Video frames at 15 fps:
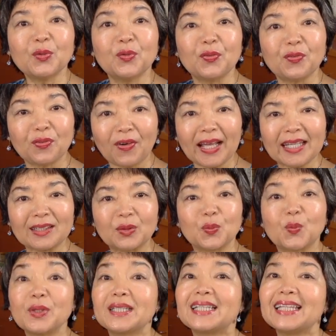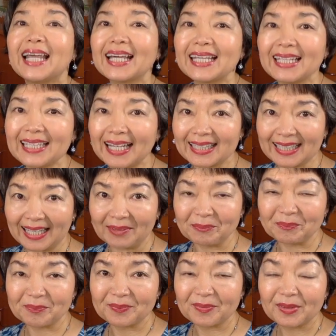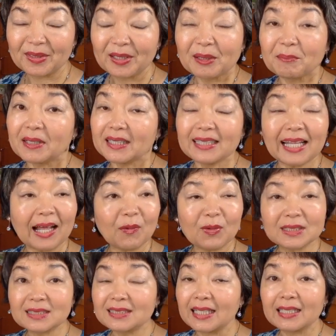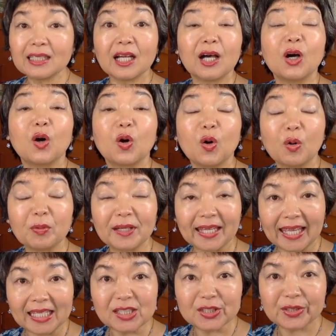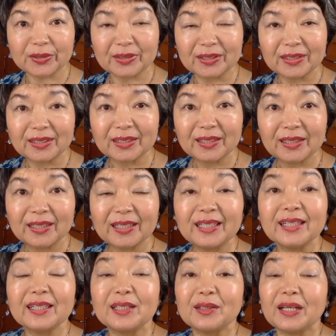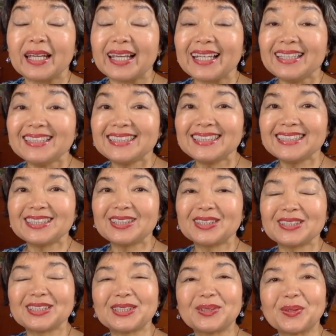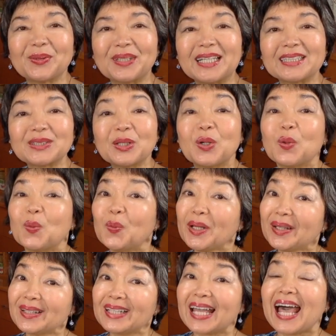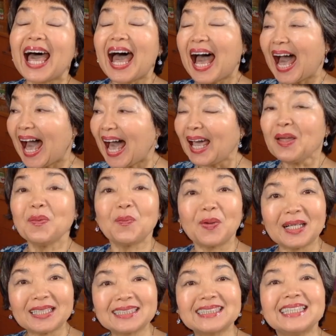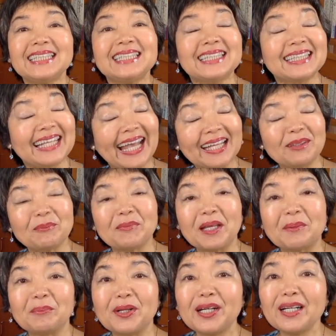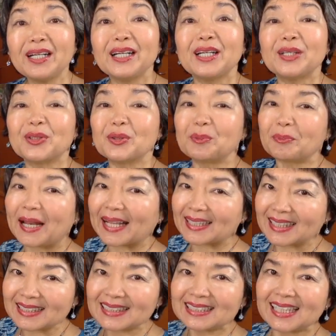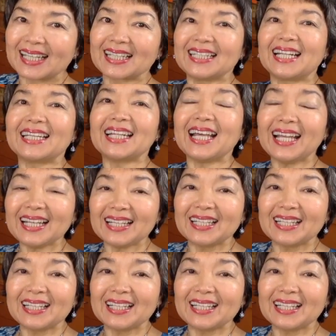fight with Naginata, but that was not obligation. And she told us, well, I was that member to practice Naginata